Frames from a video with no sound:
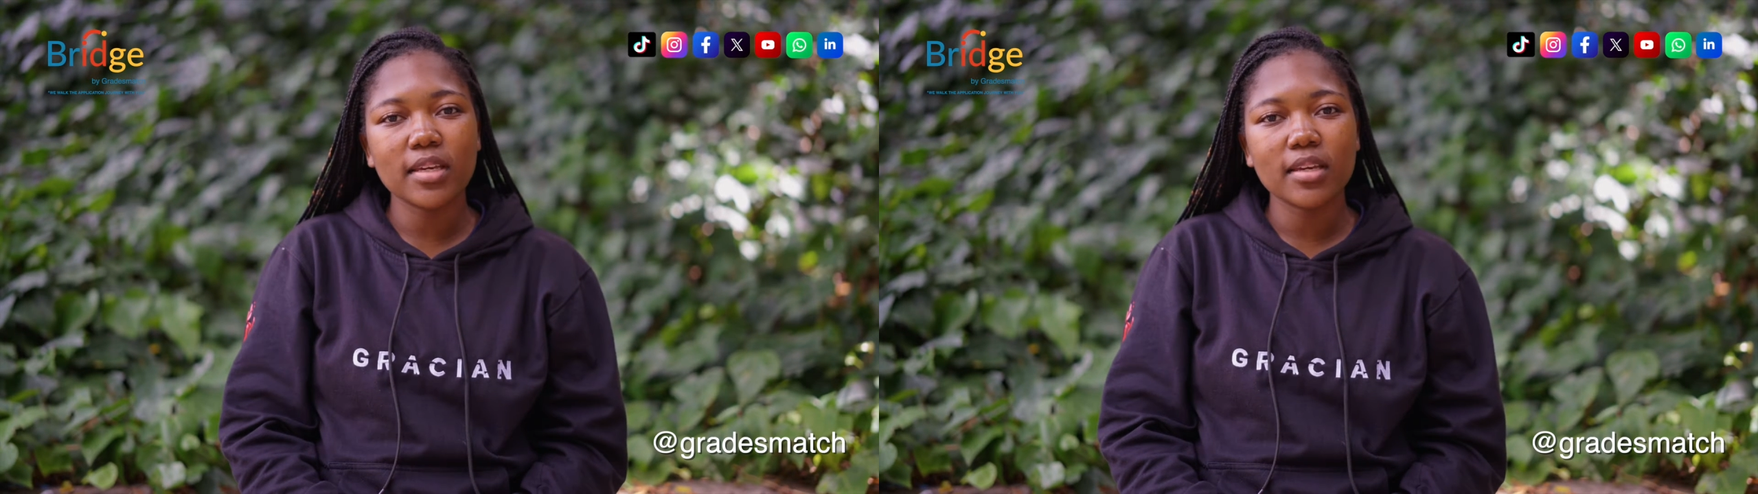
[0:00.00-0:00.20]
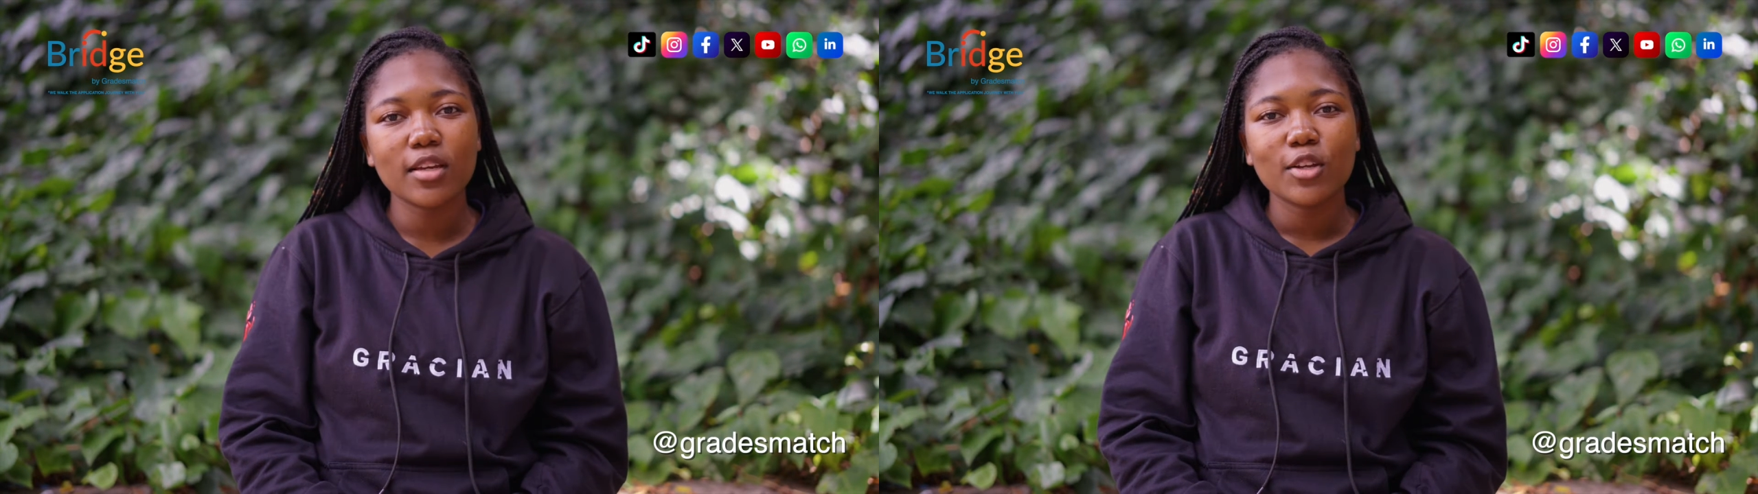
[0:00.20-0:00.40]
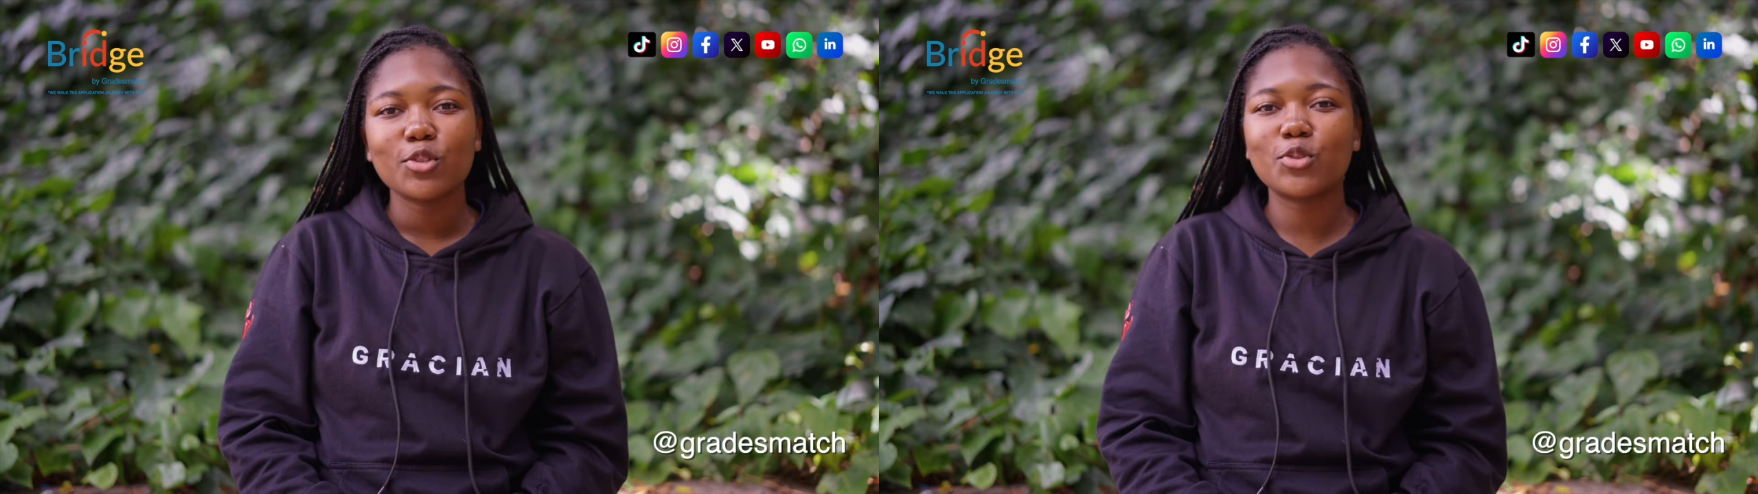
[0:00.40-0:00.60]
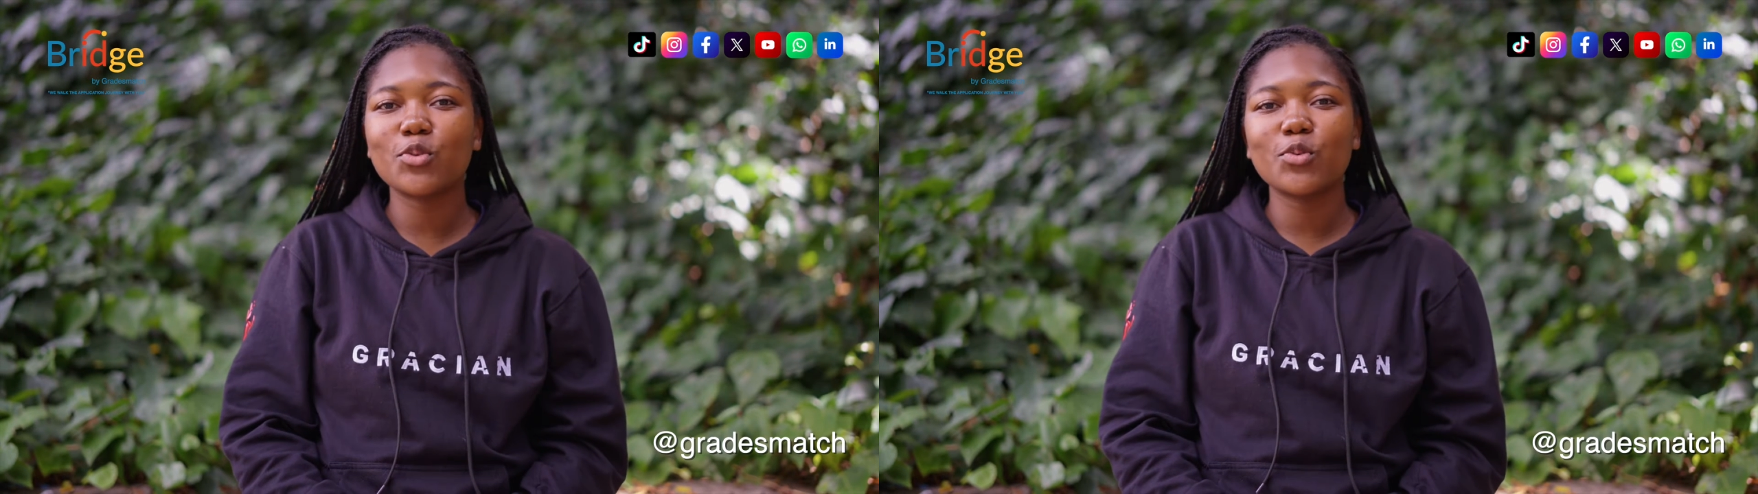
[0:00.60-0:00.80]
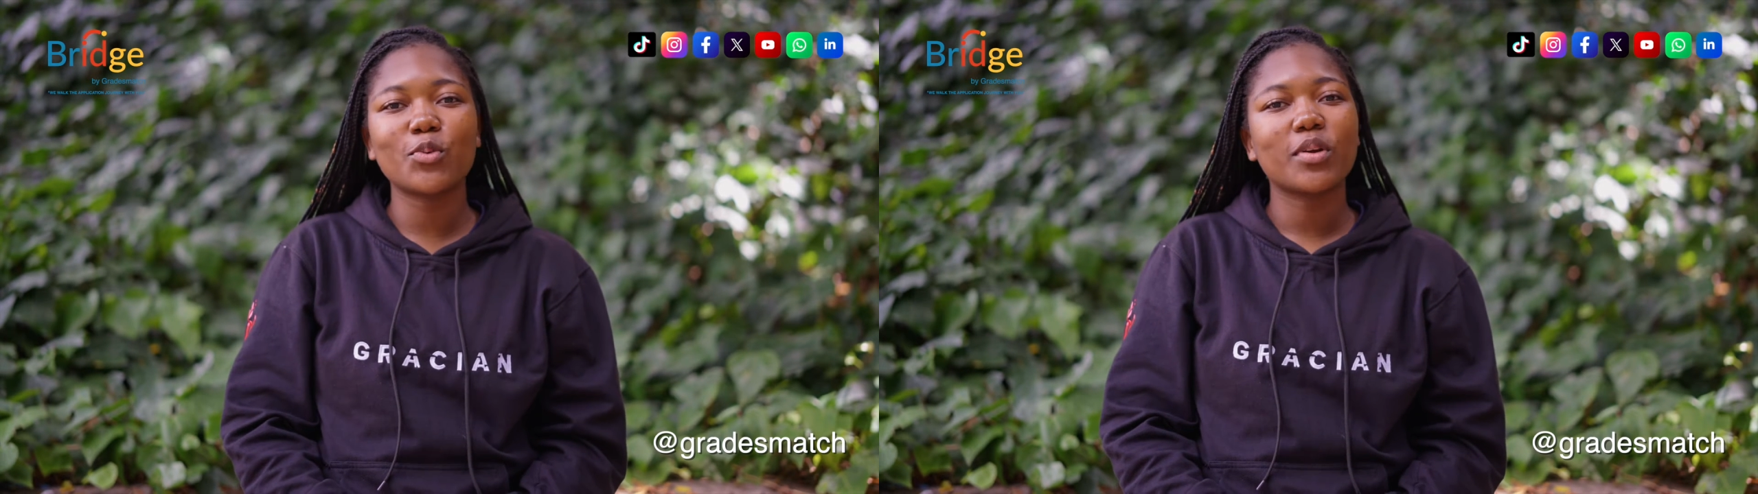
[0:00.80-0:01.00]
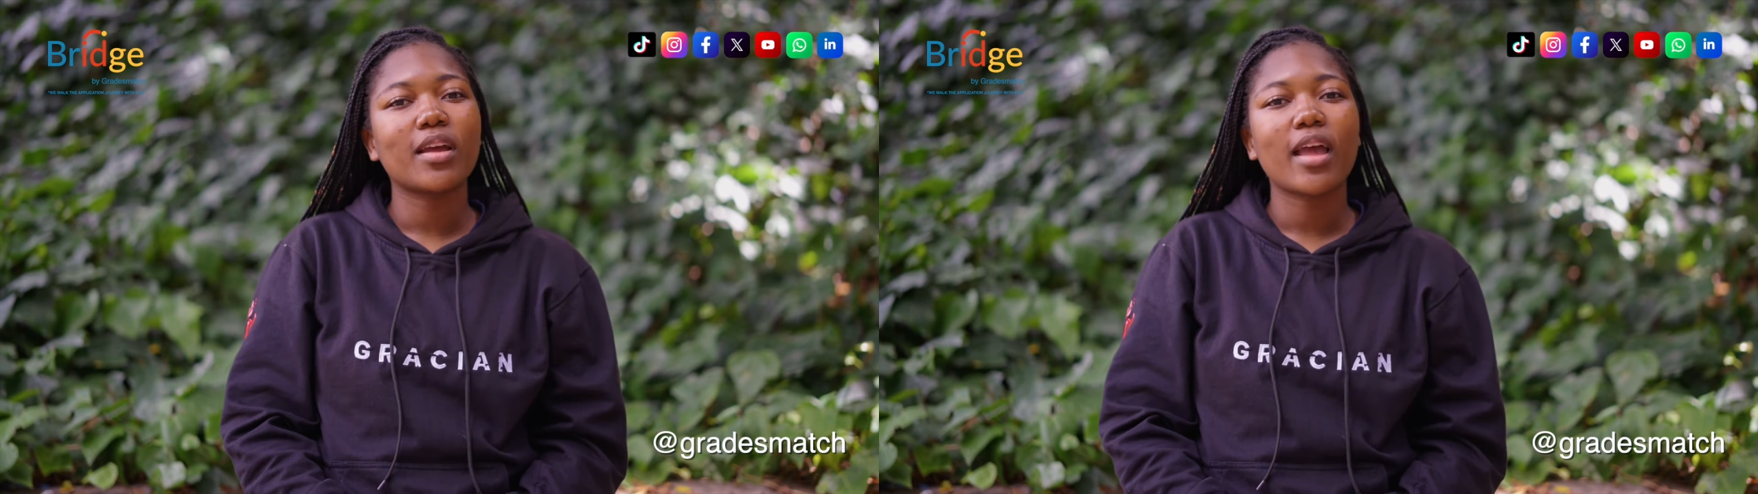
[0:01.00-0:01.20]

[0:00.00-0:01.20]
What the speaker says: me to